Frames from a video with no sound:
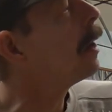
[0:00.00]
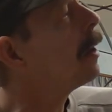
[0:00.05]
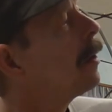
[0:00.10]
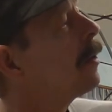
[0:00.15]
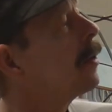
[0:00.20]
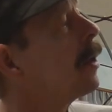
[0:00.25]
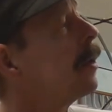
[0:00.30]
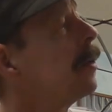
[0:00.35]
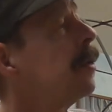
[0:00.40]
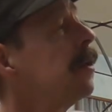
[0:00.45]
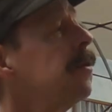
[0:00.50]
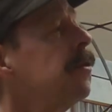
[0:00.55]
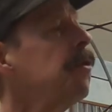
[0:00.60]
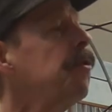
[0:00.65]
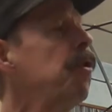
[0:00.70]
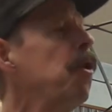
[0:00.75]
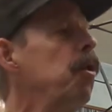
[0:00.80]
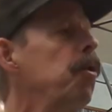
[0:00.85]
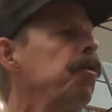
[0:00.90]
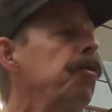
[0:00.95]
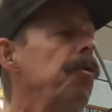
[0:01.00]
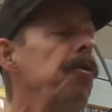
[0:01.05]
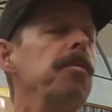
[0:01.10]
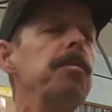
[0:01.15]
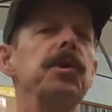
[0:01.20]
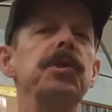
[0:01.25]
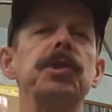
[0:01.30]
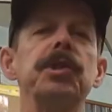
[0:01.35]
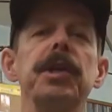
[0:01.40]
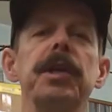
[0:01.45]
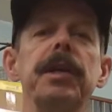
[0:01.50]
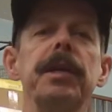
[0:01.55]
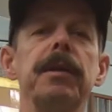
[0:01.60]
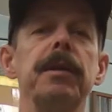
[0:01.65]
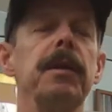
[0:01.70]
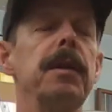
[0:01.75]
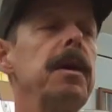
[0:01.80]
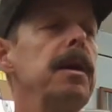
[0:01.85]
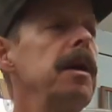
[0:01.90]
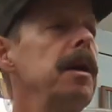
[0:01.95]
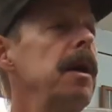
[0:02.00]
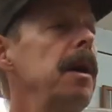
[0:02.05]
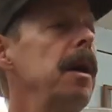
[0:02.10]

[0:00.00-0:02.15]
It says it's a rotary machine.